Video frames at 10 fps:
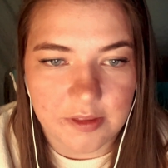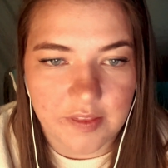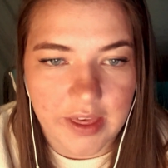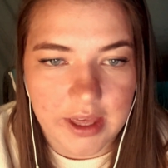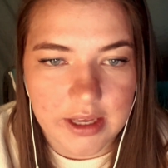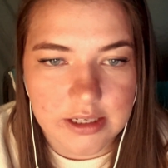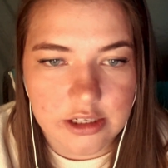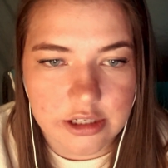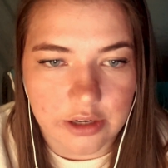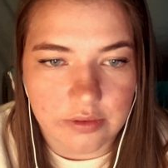
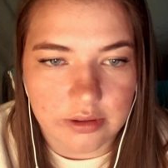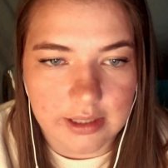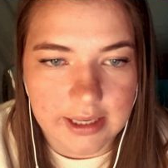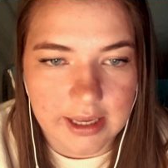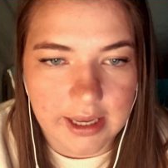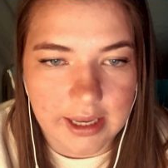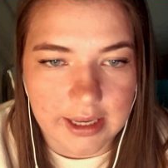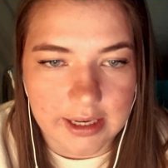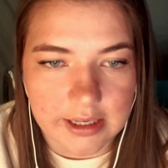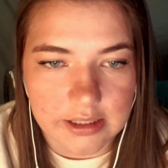They generally
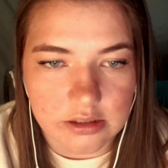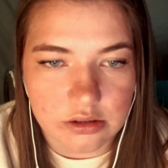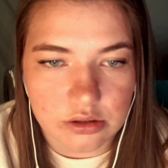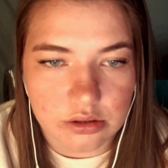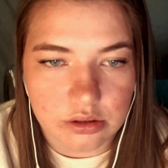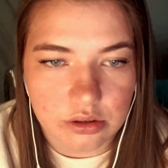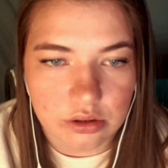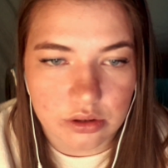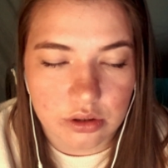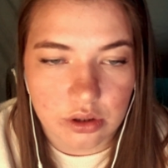age,
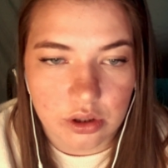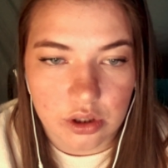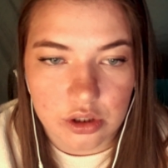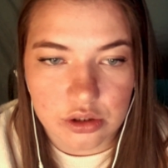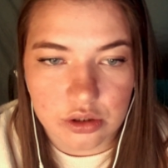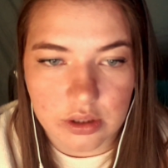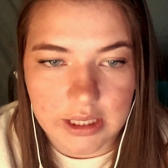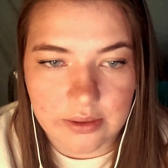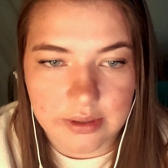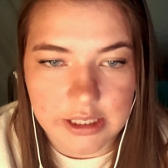so
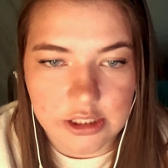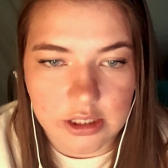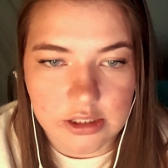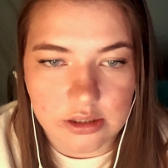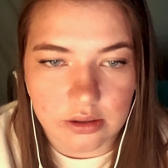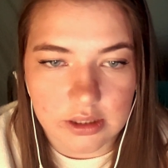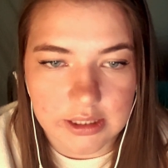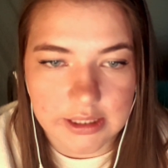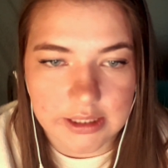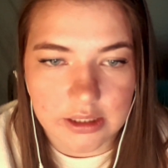they reach
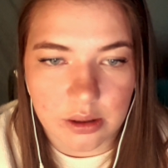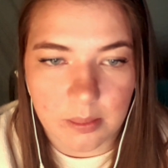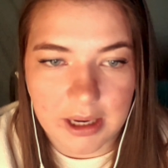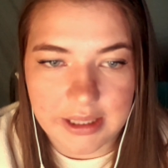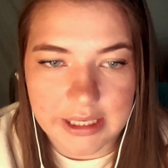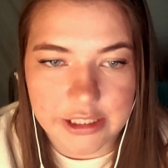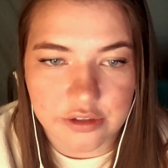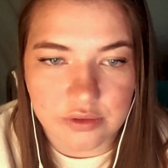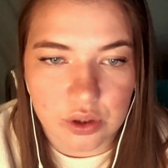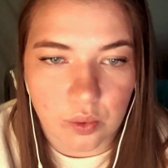adulthood by the age
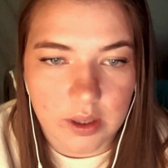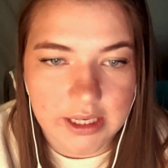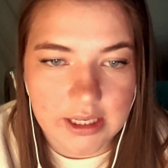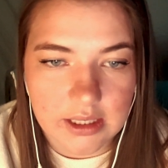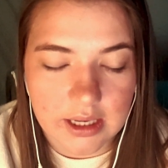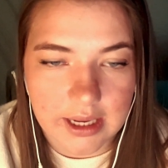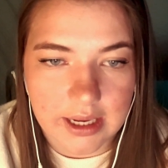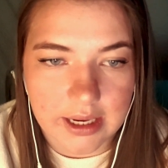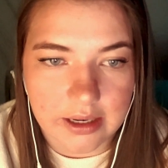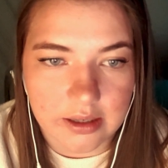of 20
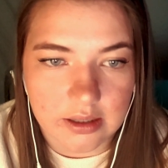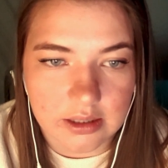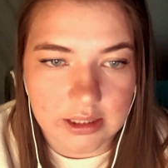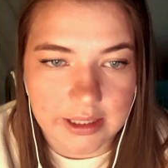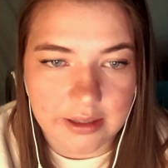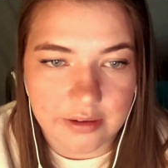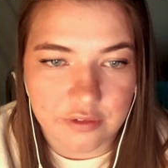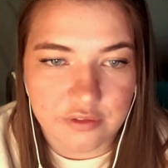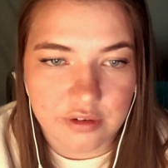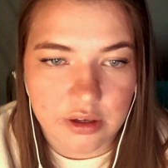and
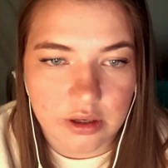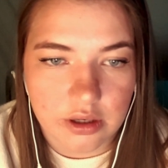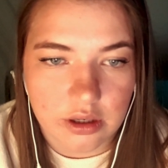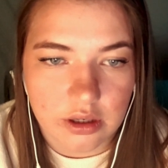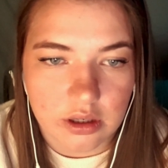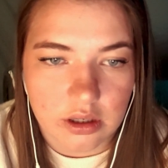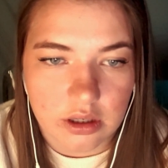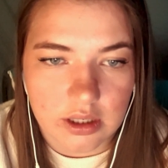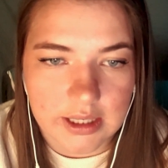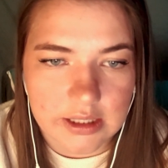live
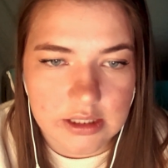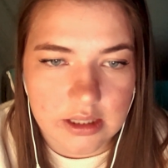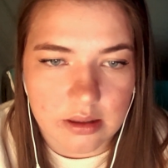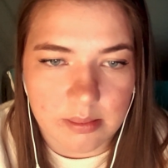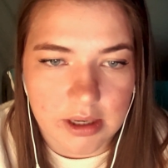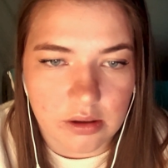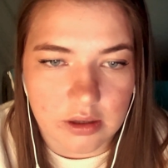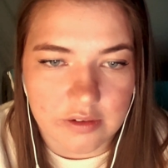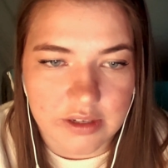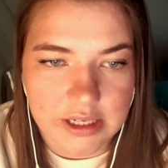into the middle
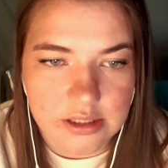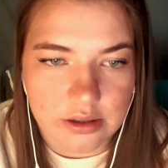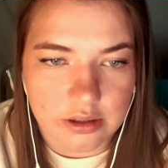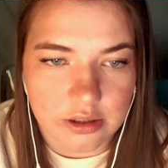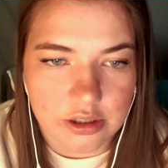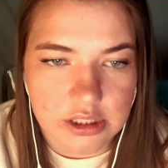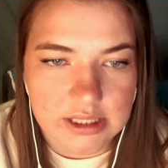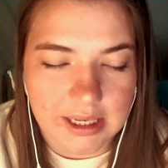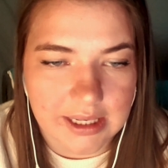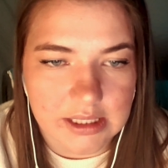of his or her
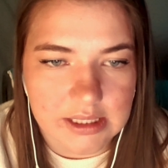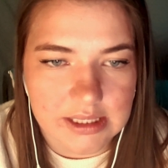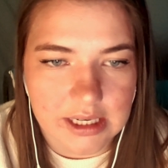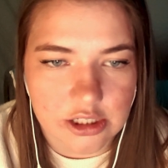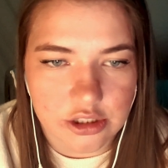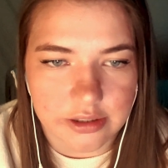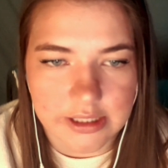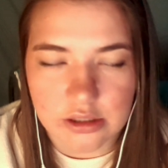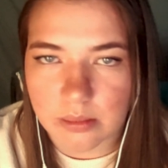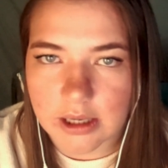second
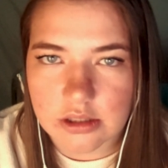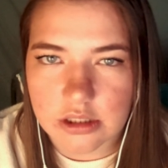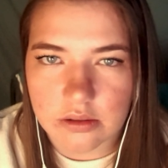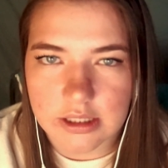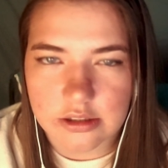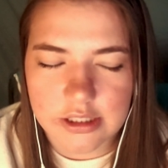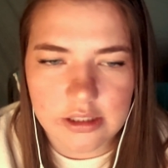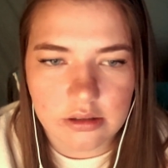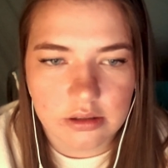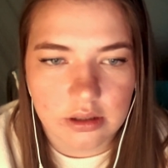century, so about 200.